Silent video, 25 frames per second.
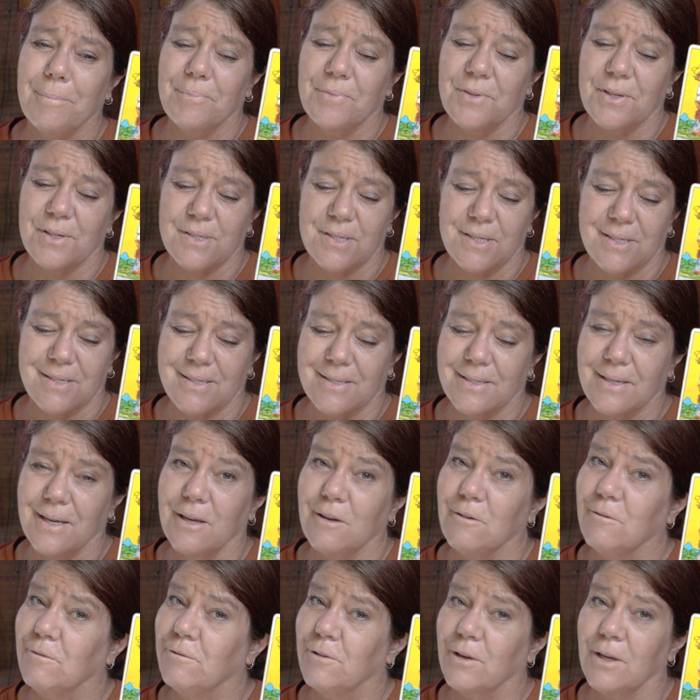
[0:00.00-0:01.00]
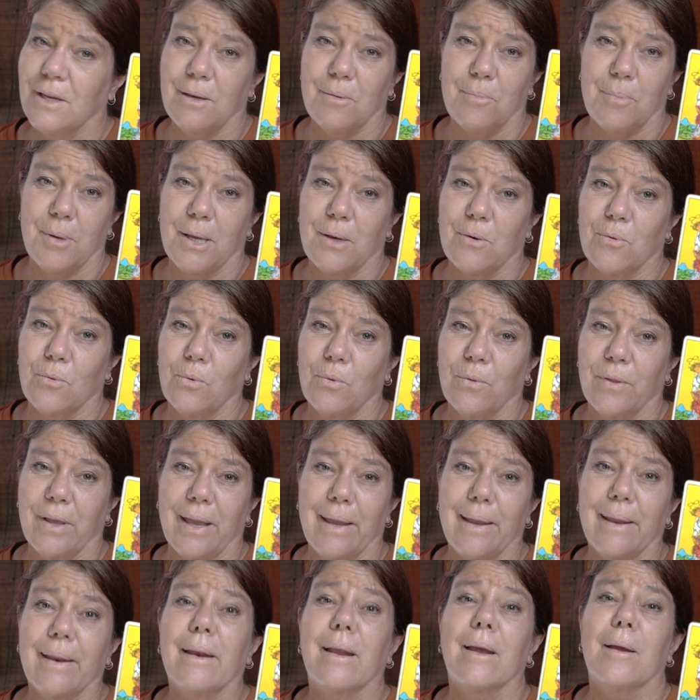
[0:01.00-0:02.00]
This is saying forget about all
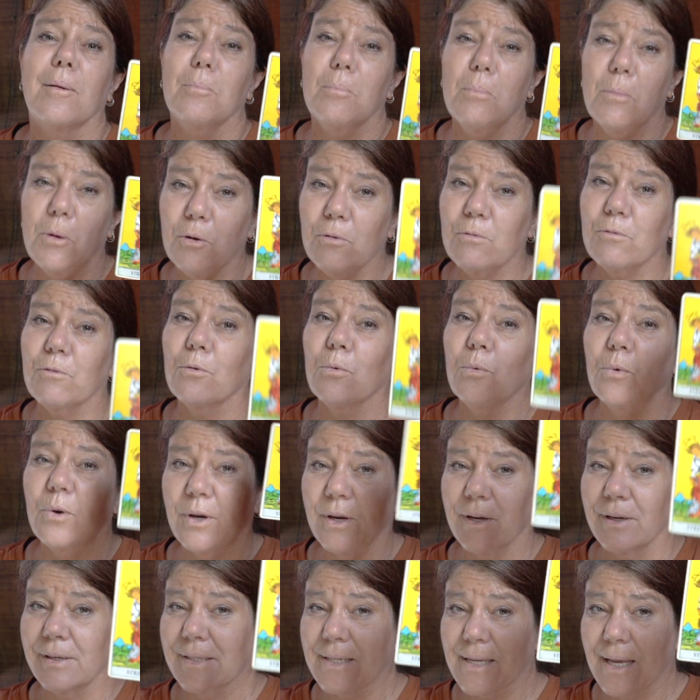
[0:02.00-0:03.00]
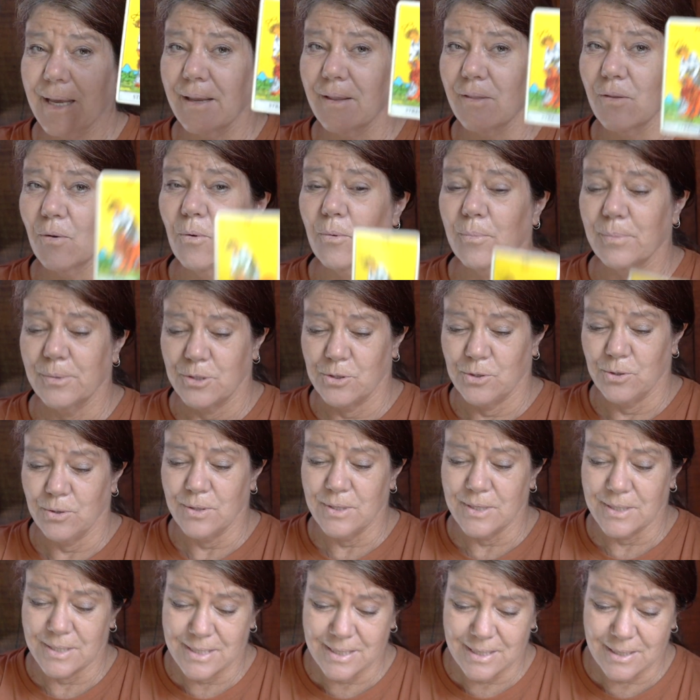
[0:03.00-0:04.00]
that and move forward and take the
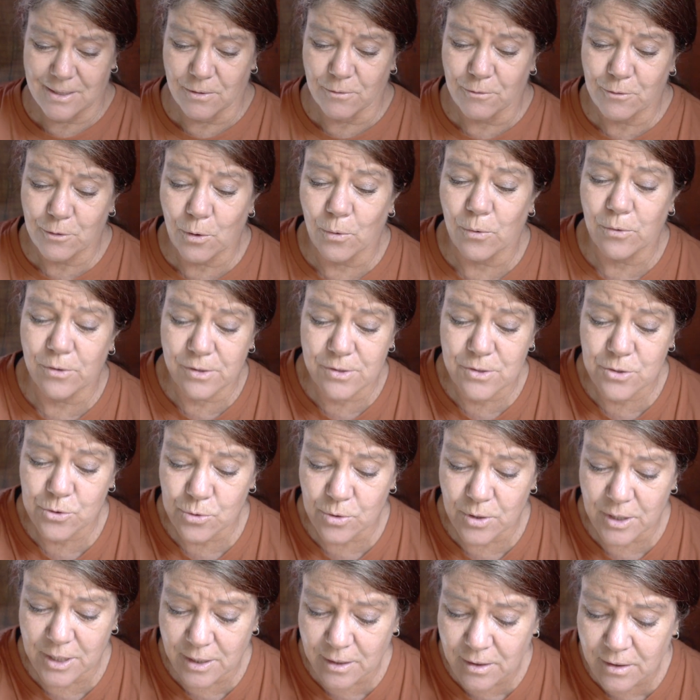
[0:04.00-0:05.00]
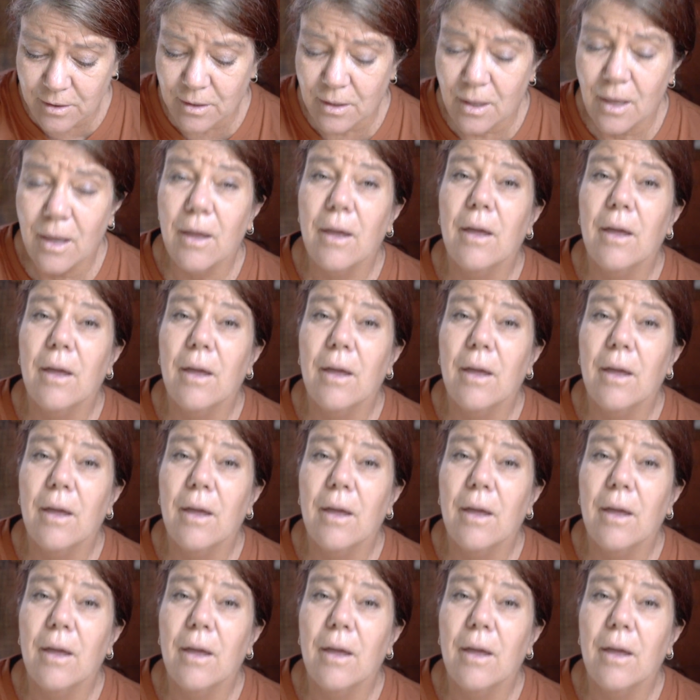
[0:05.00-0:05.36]
opportunity. You've got the strength.